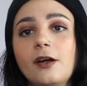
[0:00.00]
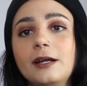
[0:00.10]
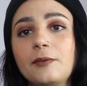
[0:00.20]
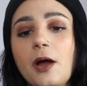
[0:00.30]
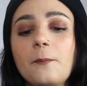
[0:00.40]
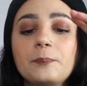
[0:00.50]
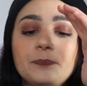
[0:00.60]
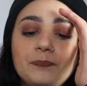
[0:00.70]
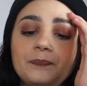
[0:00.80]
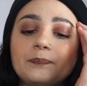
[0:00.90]
All right, here we go.
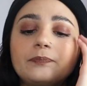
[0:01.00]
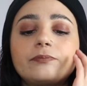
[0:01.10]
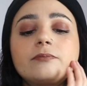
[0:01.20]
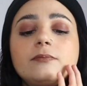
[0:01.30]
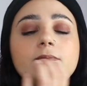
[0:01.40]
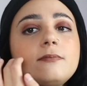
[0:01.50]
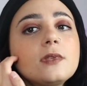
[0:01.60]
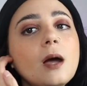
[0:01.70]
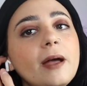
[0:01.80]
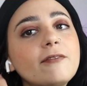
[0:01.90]

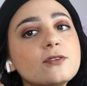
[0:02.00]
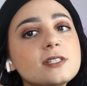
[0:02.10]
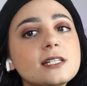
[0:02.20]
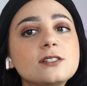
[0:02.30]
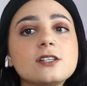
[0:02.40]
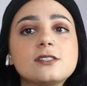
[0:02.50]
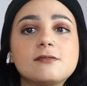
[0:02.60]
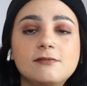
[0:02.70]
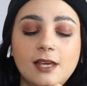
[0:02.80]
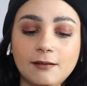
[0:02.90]
Got my headphones in,
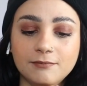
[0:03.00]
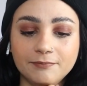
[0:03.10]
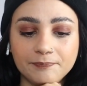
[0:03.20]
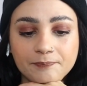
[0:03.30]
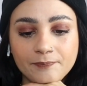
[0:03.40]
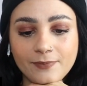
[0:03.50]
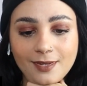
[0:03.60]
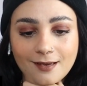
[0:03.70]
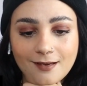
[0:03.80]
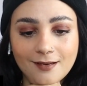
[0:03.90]
just, yeah.
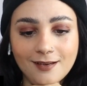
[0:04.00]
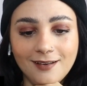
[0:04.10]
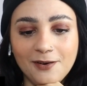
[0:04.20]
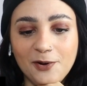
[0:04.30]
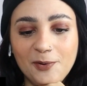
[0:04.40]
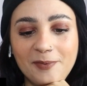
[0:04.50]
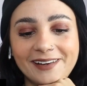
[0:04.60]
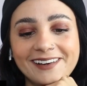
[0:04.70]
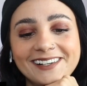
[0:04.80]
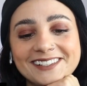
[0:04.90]
Oh
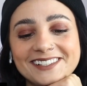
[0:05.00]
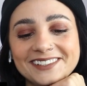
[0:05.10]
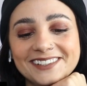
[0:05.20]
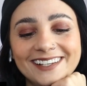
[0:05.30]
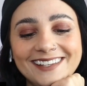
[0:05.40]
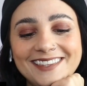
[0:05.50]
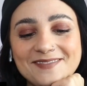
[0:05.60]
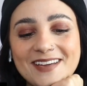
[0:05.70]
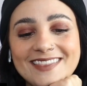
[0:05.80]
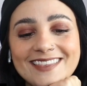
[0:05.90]
my gosh, look at
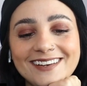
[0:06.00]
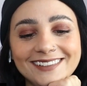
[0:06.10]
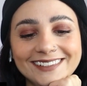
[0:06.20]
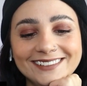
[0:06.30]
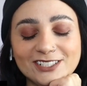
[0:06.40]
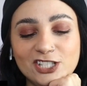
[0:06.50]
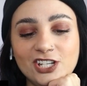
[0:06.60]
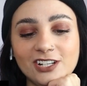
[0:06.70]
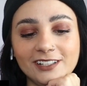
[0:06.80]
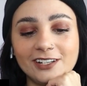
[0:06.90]
them in their little
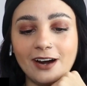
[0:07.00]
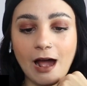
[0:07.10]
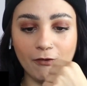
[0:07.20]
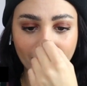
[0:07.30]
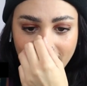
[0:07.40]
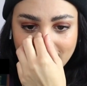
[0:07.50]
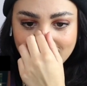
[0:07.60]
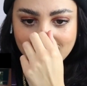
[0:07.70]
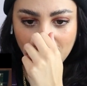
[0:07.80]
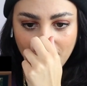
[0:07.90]
cheerleader
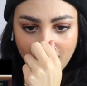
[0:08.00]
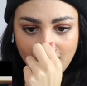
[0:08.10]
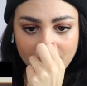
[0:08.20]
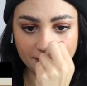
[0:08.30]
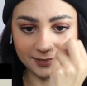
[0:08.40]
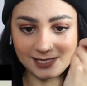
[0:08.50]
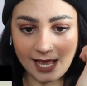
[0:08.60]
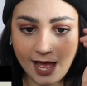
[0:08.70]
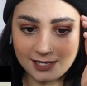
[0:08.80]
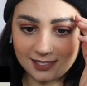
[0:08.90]
outfits. Oh my God, I'm
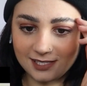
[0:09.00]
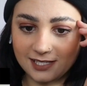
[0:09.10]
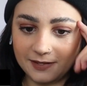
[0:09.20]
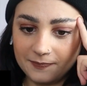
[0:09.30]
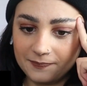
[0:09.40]
obsessed.